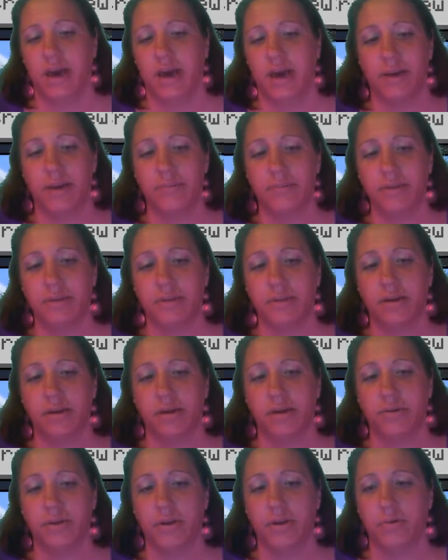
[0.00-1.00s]
I'm just going to
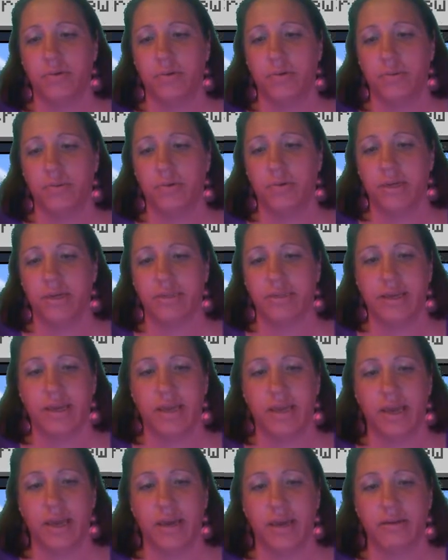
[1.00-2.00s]
go in normal because I
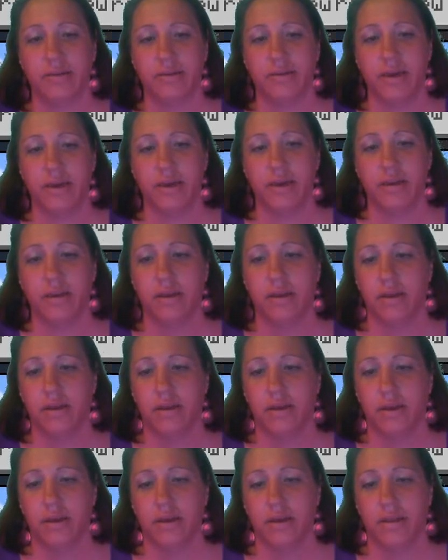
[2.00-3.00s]
can handle it.
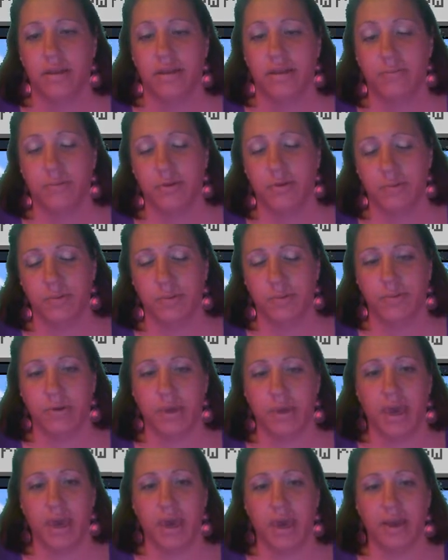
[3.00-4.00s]
I think most people
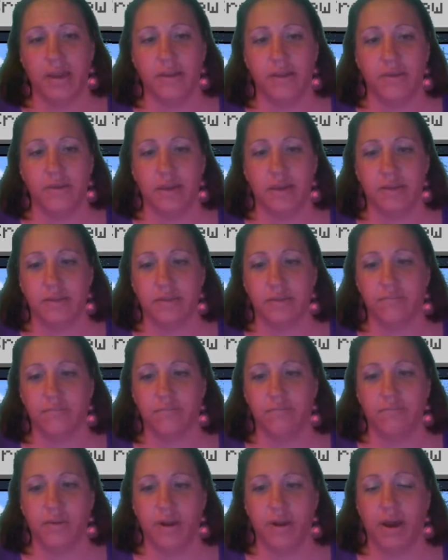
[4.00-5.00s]
can if they just
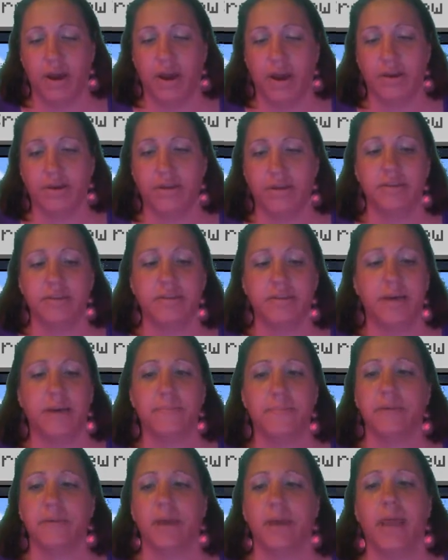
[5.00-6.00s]
figure out how to do the steps.